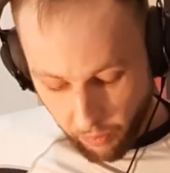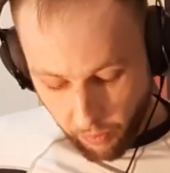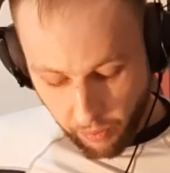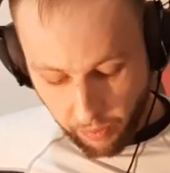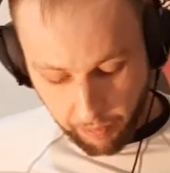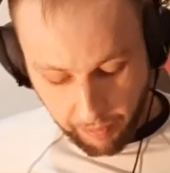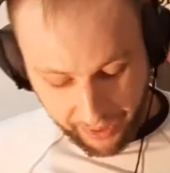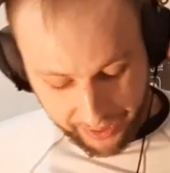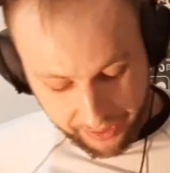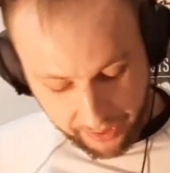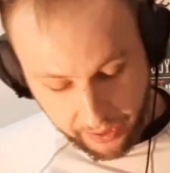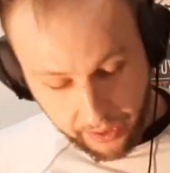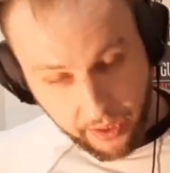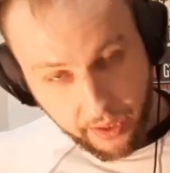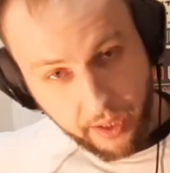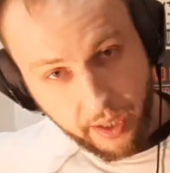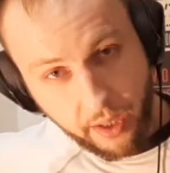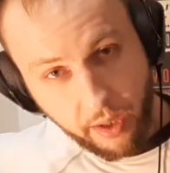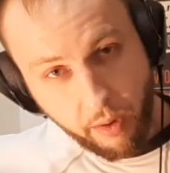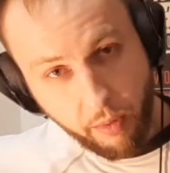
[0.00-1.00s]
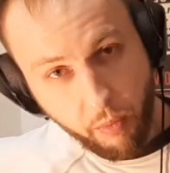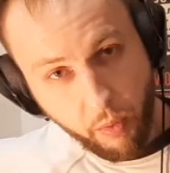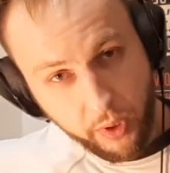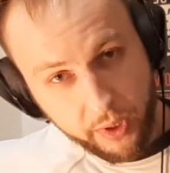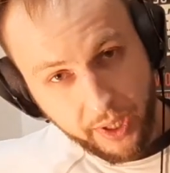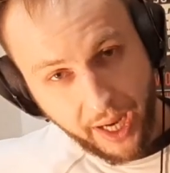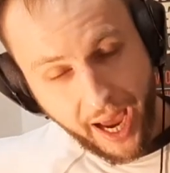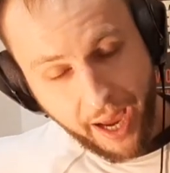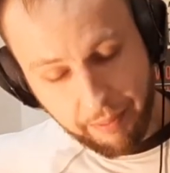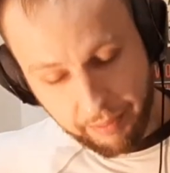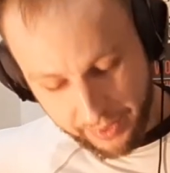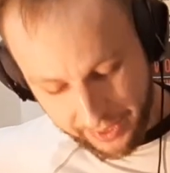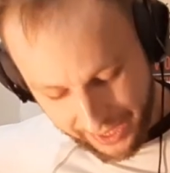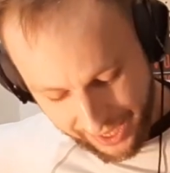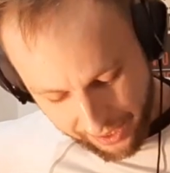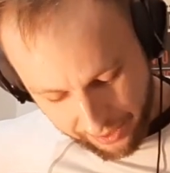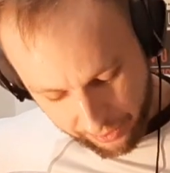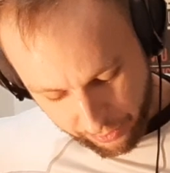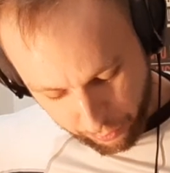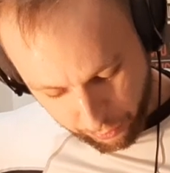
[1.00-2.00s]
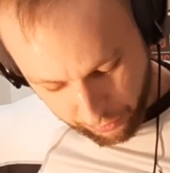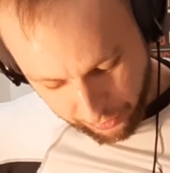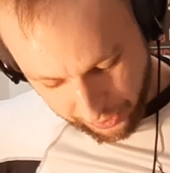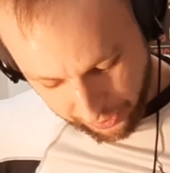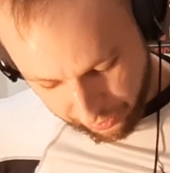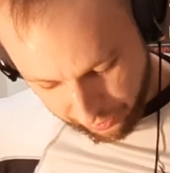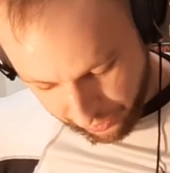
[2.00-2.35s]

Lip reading: But what I'm telling you, that